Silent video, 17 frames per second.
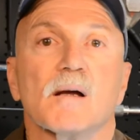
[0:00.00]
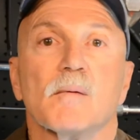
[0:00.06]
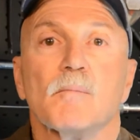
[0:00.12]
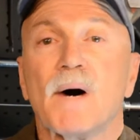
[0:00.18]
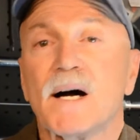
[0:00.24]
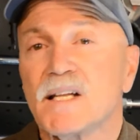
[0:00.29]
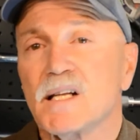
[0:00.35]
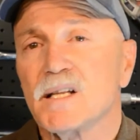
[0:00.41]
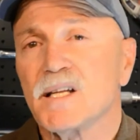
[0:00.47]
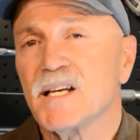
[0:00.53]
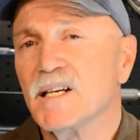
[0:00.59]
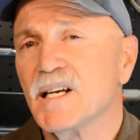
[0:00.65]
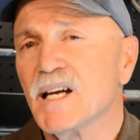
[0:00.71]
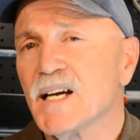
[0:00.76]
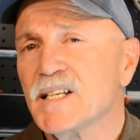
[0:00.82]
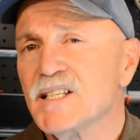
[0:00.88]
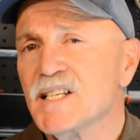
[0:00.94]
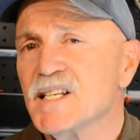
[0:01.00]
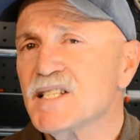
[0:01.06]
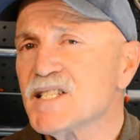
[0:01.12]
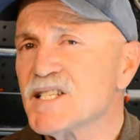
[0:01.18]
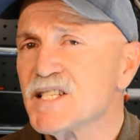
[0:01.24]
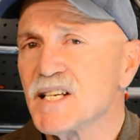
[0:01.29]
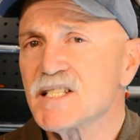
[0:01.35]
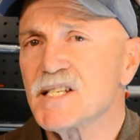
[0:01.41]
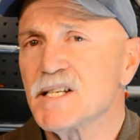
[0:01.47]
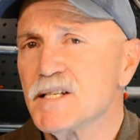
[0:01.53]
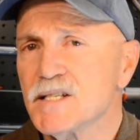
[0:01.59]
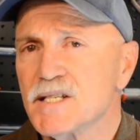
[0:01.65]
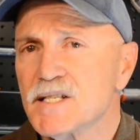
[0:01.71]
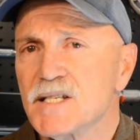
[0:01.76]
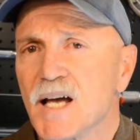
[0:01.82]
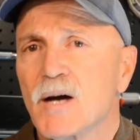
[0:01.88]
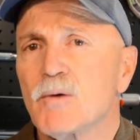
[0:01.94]
By the late
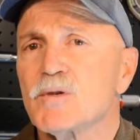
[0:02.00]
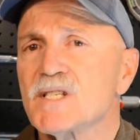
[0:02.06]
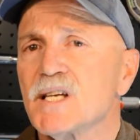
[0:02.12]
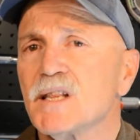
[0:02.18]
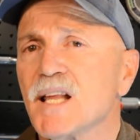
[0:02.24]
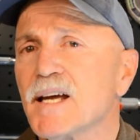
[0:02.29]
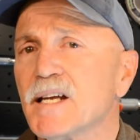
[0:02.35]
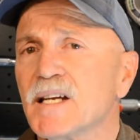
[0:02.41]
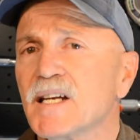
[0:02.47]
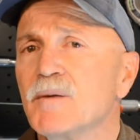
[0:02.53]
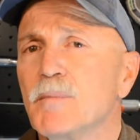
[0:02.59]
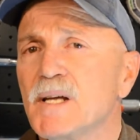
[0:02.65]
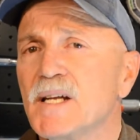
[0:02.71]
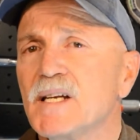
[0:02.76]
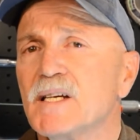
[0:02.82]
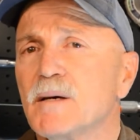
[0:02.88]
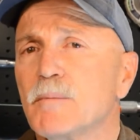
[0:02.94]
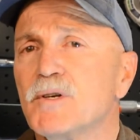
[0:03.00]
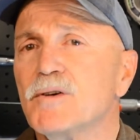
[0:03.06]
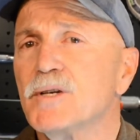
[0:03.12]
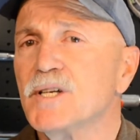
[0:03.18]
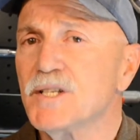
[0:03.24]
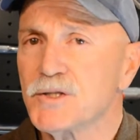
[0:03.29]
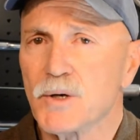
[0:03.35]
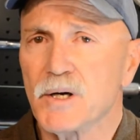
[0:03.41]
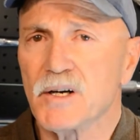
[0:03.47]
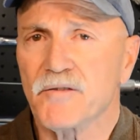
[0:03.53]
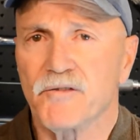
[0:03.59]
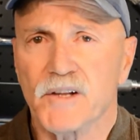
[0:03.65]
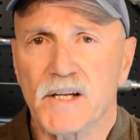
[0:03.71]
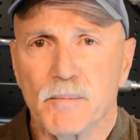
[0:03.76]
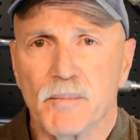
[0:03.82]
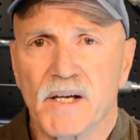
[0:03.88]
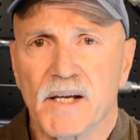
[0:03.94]
1960s, I was a light and medium-duty truck
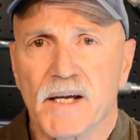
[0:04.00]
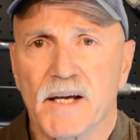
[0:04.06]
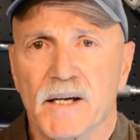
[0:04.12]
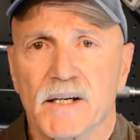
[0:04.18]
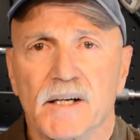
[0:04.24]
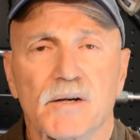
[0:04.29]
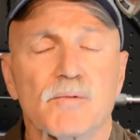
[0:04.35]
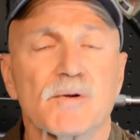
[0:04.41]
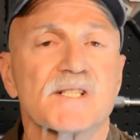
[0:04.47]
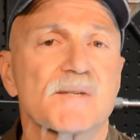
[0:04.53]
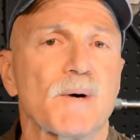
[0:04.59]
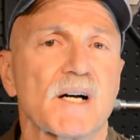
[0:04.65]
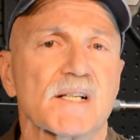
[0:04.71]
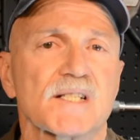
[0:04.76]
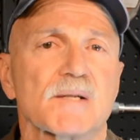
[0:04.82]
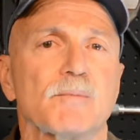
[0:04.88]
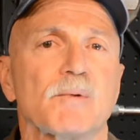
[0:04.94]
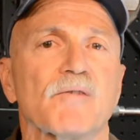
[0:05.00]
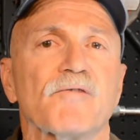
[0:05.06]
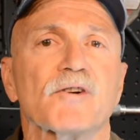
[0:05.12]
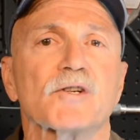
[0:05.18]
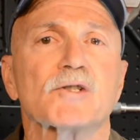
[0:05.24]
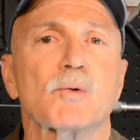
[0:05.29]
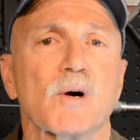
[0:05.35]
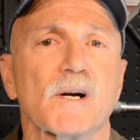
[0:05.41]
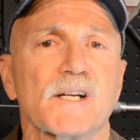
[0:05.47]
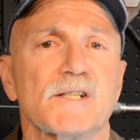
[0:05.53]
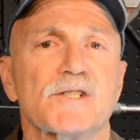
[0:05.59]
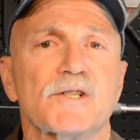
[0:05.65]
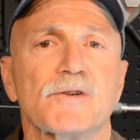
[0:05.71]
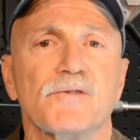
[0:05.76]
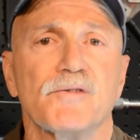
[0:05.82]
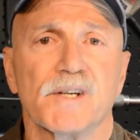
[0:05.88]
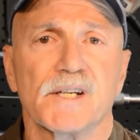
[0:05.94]
fleet mechanic responsible for
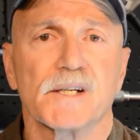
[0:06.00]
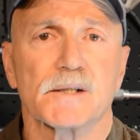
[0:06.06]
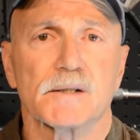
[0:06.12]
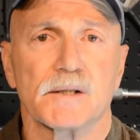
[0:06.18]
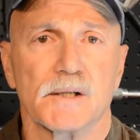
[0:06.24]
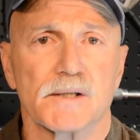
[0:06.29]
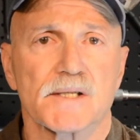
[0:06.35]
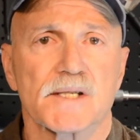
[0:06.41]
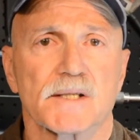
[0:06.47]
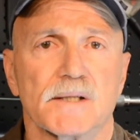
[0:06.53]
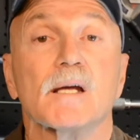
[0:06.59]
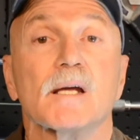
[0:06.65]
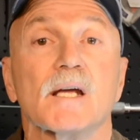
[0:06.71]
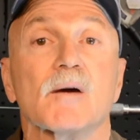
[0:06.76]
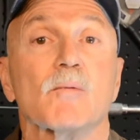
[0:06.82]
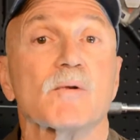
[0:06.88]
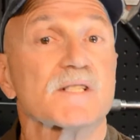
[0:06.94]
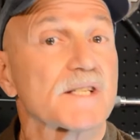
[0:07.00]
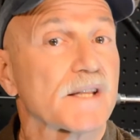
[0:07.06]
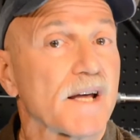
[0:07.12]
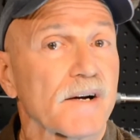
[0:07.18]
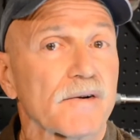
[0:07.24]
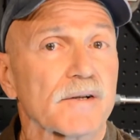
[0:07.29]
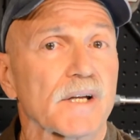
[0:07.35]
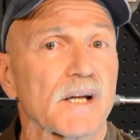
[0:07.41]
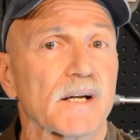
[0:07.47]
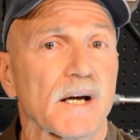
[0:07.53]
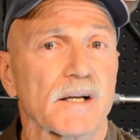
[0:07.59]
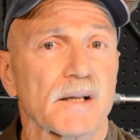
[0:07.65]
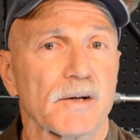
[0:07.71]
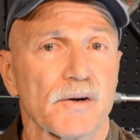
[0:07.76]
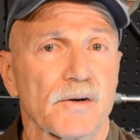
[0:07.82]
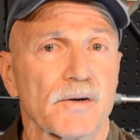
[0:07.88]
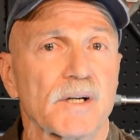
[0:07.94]
22 vehicles. It was there that I
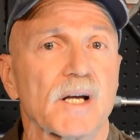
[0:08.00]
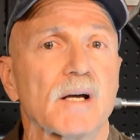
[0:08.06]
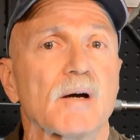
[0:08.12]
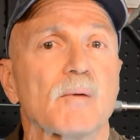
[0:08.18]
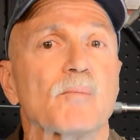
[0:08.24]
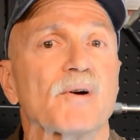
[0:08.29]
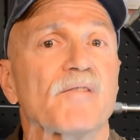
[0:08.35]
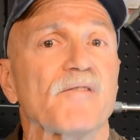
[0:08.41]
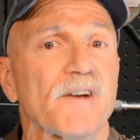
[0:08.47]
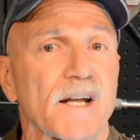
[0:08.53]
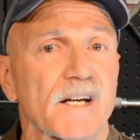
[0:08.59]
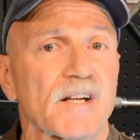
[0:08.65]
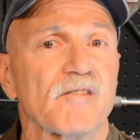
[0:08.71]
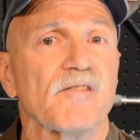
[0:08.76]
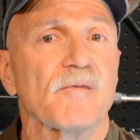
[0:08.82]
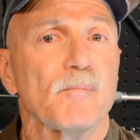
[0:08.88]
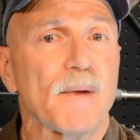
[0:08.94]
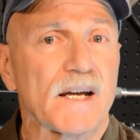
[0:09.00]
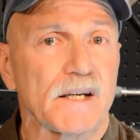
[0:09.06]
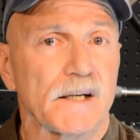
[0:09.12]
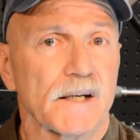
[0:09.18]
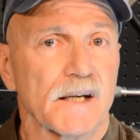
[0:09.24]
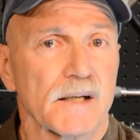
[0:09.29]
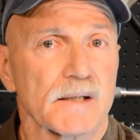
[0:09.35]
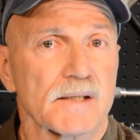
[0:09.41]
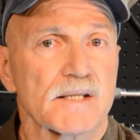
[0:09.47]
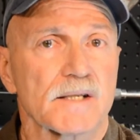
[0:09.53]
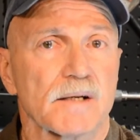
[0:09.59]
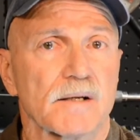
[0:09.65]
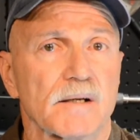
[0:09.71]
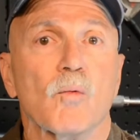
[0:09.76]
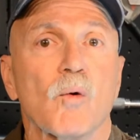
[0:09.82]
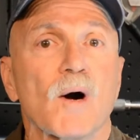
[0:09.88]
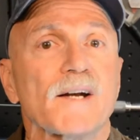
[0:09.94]
learned preventive maintenance,
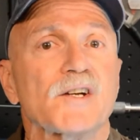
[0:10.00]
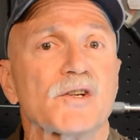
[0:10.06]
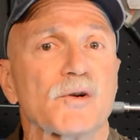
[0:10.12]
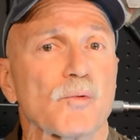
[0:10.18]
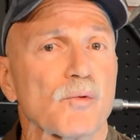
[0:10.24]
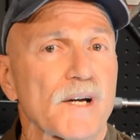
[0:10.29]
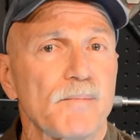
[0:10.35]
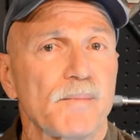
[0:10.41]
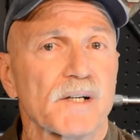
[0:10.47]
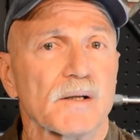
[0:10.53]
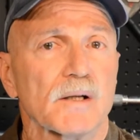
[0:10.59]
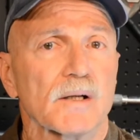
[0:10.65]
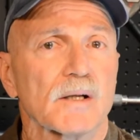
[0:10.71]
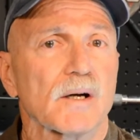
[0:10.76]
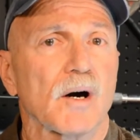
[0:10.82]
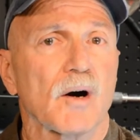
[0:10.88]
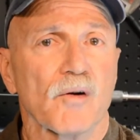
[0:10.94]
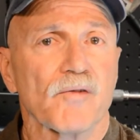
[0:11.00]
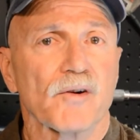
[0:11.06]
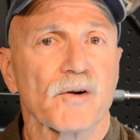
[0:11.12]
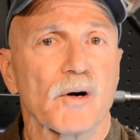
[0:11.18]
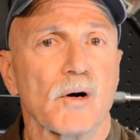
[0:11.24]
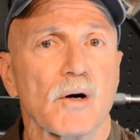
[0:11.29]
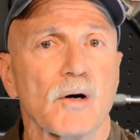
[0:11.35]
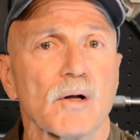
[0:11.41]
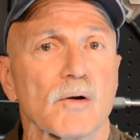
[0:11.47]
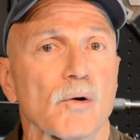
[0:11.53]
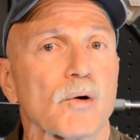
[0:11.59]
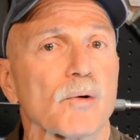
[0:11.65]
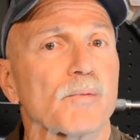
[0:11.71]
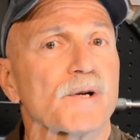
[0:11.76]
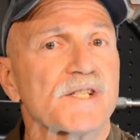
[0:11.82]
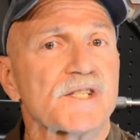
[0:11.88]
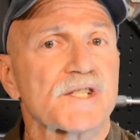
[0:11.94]
when to rebuild, overhaul, or
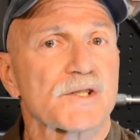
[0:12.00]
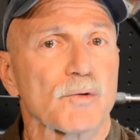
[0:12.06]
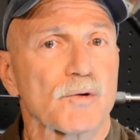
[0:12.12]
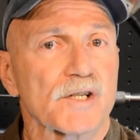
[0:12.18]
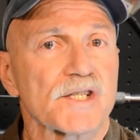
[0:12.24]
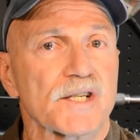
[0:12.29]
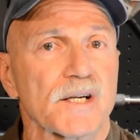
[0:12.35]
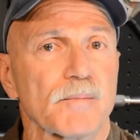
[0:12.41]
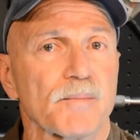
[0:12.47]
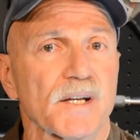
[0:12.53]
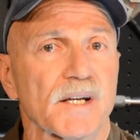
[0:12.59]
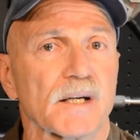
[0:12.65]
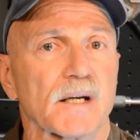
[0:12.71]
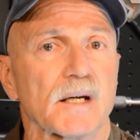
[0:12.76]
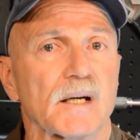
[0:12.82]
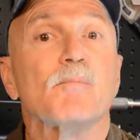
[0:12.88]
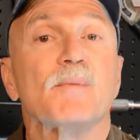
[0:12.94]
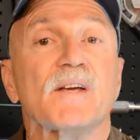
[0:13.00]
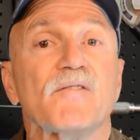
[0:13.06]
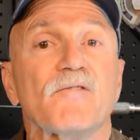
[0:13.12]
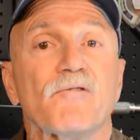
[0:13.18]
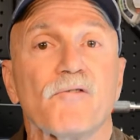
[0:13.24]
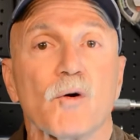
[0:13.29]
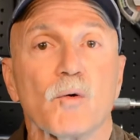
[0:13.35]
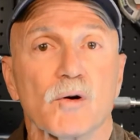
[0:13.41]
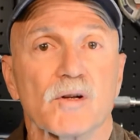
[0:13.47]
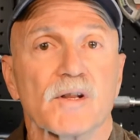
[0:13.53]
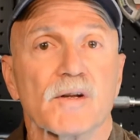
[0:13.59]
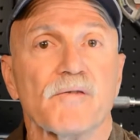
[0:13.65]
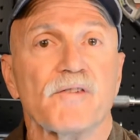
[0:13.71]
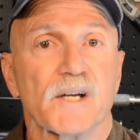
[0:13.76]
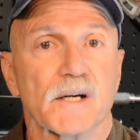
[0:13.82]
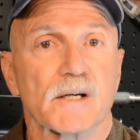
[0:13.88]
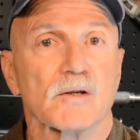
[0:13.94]
restore something before the
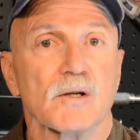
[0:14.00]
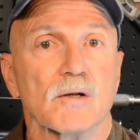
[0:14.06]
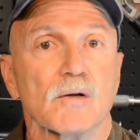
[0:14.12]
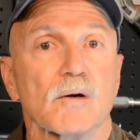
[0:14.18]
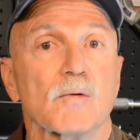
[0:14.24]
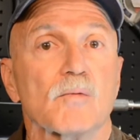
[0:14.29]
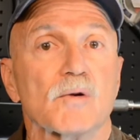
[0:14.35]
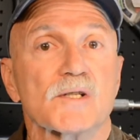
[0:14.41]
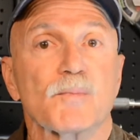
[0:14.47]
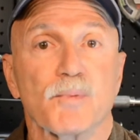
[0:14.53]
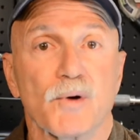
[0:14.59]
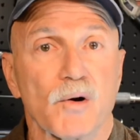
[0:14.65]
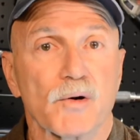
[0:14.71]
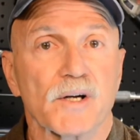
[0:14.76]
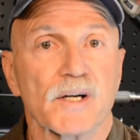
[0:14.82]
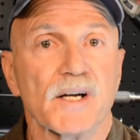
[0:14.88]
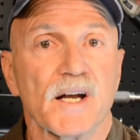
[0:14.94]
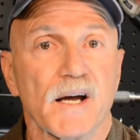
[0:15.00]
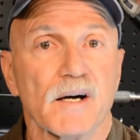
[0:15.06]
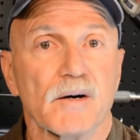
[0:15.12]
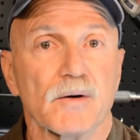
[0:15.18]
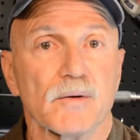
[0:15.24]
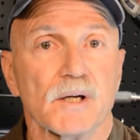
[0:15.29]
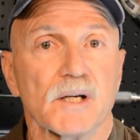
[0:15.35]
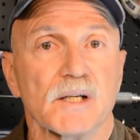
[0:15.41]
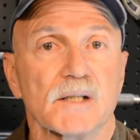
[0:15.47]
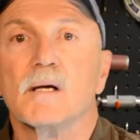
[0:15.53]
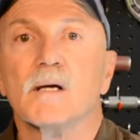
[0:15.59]
vehicle was broken down.